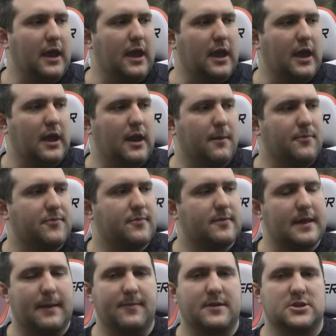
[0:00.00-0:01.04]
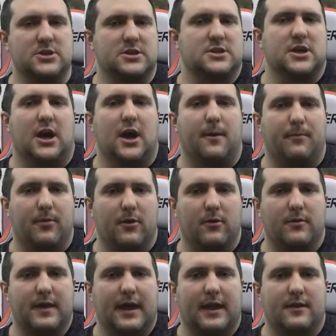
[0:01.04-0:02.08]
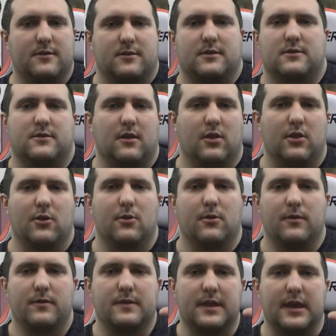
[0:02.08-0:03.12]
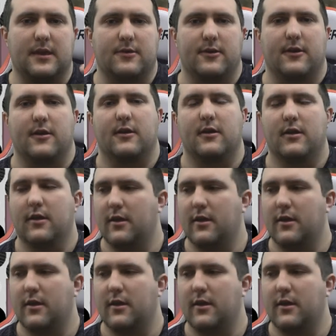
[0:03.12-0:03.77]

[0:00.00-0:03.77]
And I'm tempted just to upload that as just a little teaser,